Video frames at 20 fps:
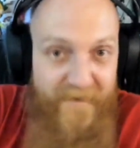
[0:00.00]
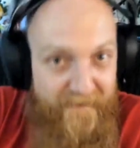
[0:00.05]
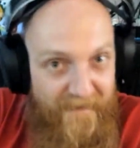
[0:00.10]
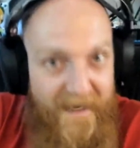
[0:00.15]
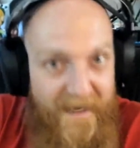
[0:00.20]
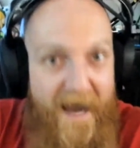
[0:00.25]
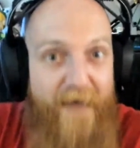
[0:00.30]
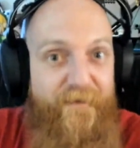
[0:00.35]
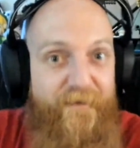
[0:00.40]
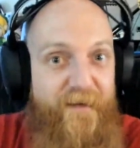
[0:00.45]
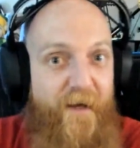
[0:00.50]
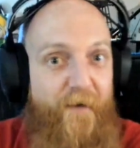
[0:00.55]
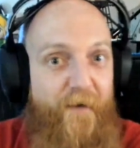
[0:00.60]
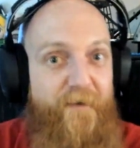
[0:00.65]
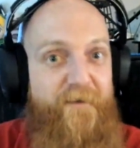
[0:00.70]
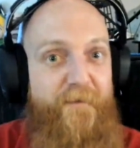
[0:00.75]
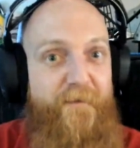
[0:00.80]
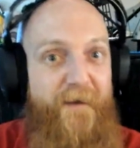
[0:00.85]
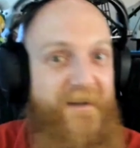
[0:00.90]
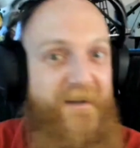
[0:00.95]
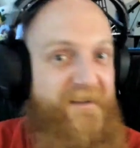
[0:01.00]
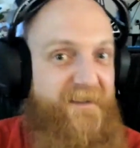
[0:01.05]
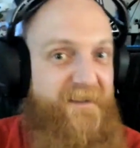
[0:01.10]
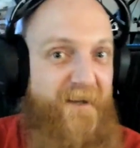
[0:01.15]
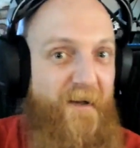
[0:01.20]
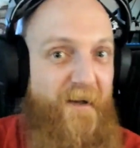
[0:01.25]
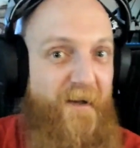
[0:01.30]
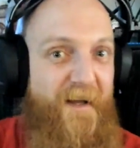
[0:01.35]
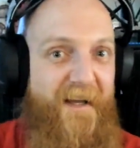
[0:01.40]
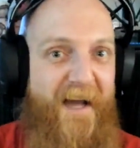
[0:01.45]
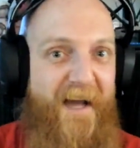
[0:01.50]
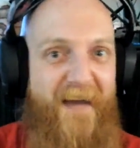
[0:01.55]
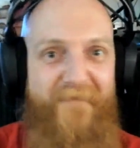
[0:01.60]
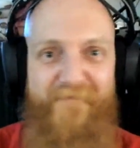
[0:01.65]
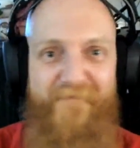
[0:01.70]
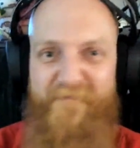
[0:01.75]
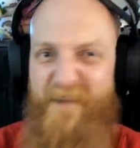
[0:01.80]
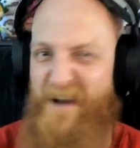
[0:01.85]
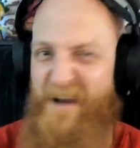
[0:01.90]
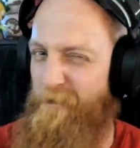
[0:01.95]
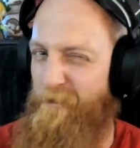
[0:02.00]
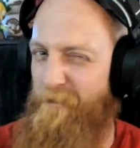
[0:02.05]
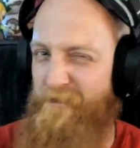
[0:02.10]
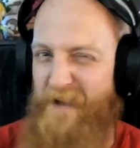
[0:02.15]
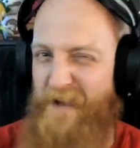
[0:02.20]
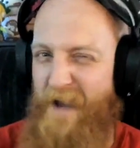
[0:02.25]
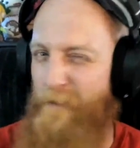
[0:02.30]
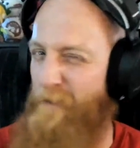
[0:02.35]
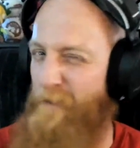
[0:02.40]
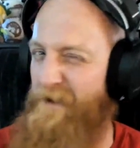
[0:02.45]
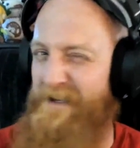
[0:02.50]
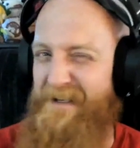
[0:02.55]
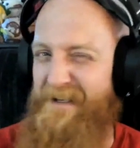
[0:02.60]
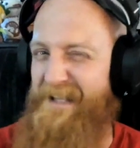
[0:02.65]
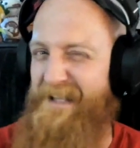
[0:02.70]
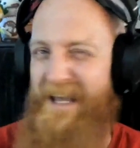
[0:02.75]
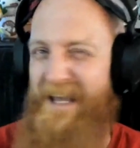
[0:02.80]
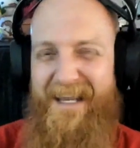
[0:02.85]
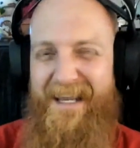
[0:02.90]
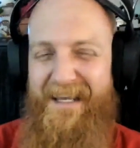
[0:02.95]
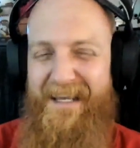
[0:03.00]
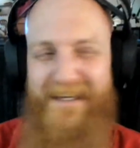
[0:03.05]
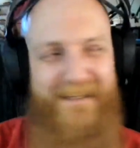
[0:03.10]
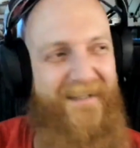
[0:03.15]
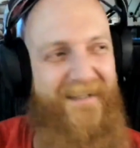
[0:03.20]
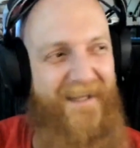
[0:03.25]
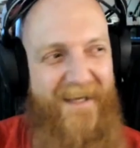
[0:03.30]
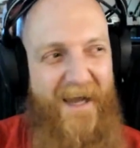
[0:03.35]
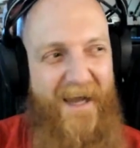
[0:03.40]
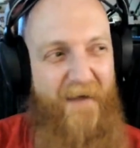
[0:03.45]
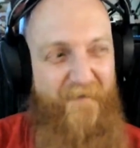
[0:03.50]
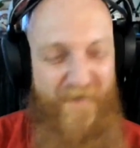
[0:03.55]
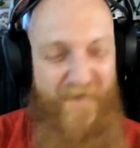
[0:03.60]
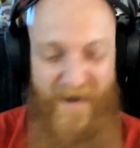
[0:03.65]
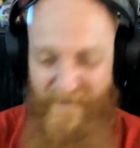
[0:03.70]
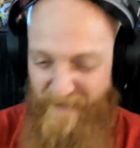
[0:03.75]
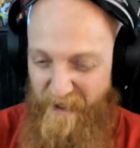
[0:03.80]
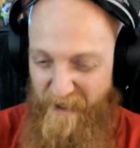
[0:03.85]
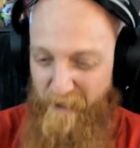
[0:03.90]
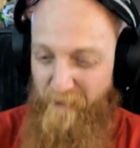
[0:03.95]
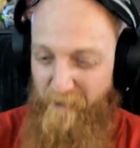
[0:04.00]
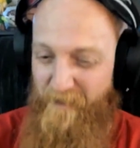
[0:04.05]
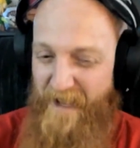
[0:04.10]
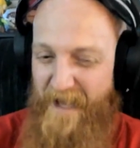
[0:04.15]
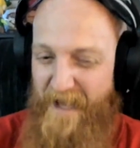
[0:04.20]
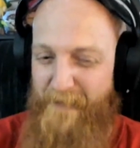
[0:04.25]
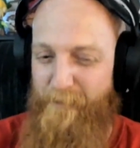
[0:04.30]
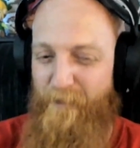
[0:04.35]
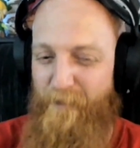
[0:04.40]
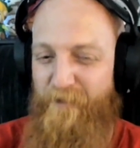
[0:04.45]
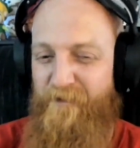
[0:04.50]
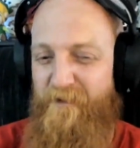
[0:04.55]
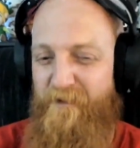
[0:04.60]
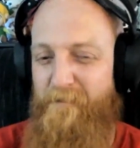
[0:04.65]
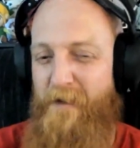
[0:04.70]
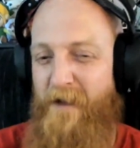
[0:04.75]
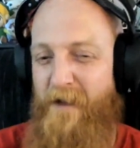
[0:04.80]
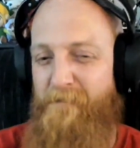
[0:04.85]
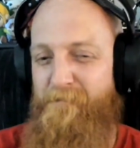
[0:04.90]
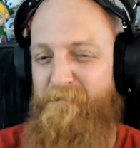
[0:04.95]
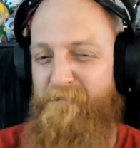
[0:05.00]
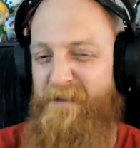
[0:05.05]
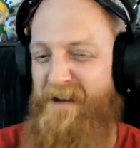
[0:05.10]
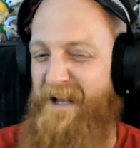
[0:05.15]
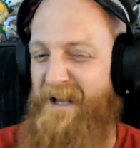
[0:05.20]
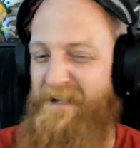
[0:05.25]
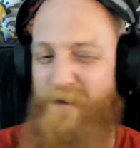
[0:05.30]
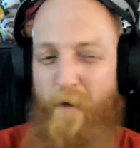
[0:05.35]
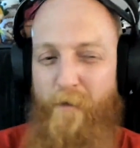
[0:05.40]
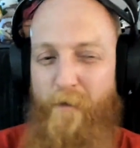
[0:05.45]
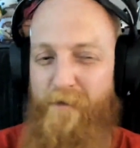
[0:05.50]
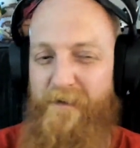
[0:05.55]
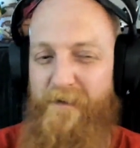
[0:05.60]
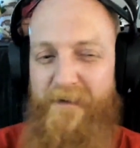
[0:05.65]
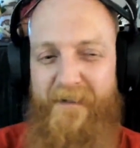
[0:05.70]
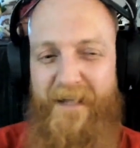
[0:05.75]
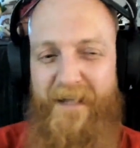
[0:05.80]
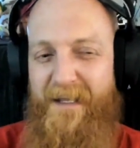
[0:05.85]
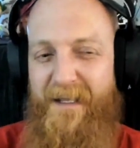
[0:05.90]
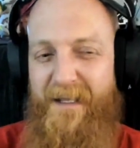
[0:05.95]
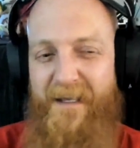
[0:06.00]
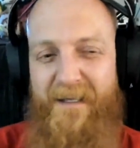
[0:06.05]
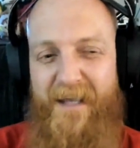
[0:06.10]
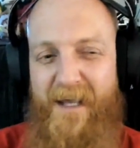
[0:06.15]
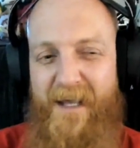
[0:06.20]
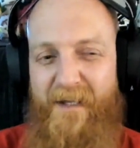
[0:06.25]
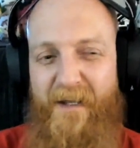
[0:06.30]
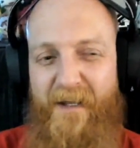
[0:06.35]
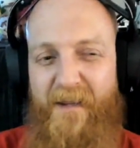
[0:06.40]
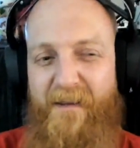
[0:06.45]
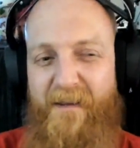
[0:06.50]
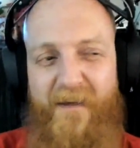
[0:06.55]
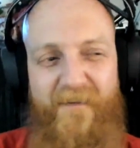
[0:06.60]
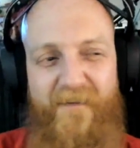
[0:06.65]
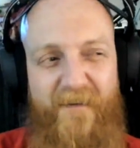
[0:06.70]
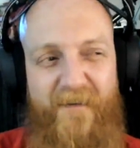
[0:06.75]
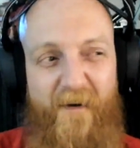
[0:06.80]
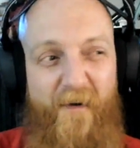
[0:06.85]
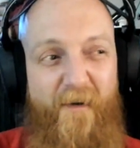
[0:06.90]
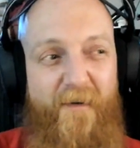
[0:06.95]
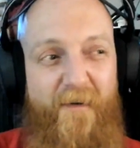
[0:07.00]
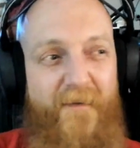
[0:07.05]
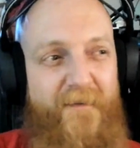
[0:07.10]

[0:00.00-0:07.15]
Have to kill this, but it's still I wouldn't like it. I've killed animals in my, and I don't like killing things at all.